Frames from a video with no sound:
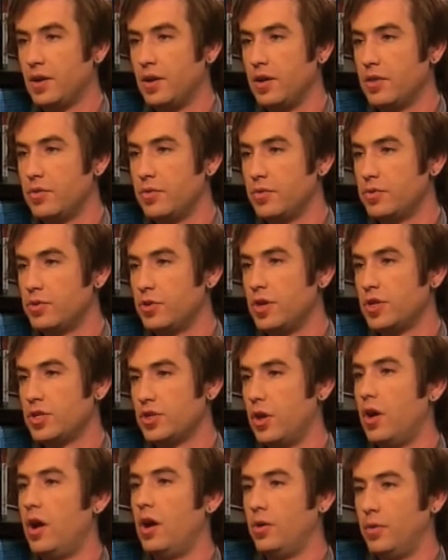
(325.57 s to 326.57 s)
gone through
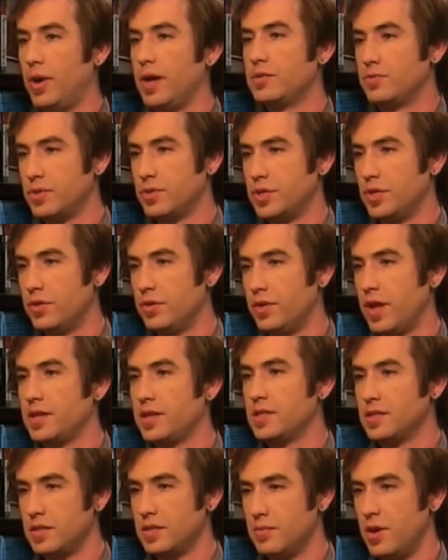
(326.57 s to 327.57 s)
traditional all rights reserved
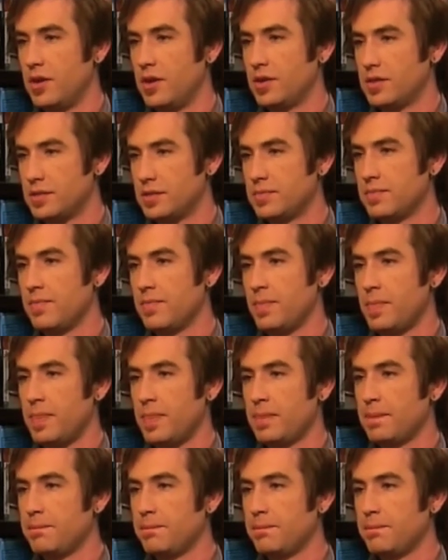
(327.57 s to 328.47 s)
licensing models. Larry